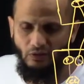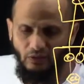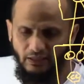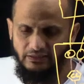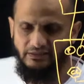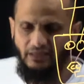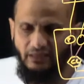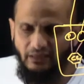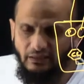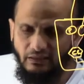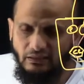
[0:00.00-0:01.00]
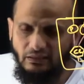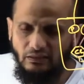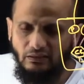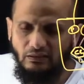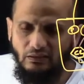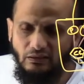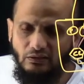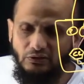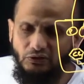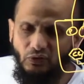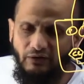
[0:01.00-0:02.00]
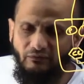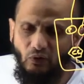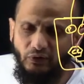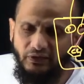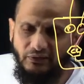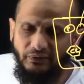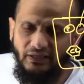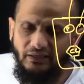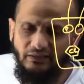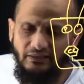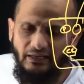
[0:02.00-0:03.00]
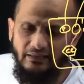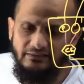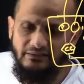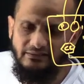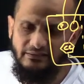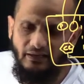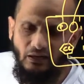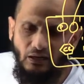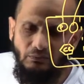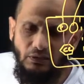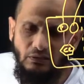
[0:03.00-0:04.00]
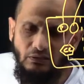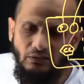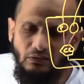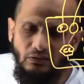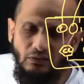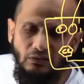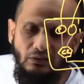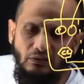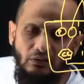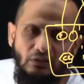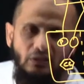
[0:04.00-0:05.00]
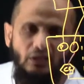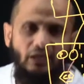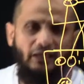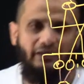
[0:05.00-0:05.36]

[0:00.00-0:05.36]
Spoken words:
let's say you have already created the NCC hub, and